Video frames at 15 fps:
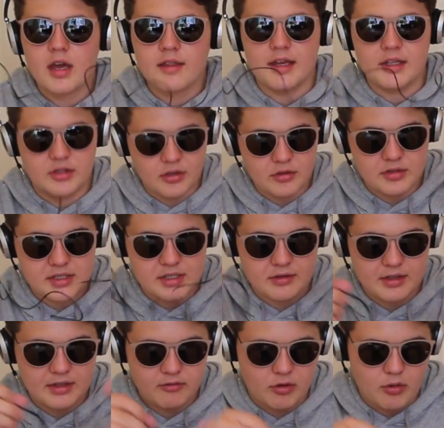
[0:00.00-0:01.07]
They do still
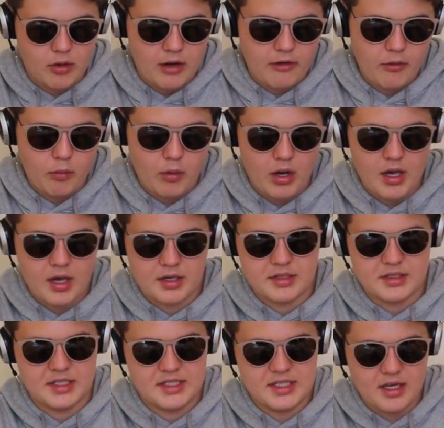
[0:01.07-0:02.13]
require a wire
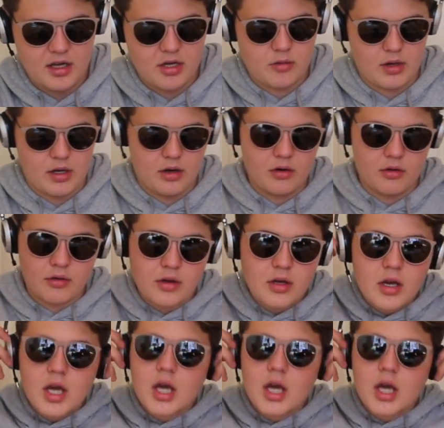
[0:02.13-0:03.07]
because they still are quite old,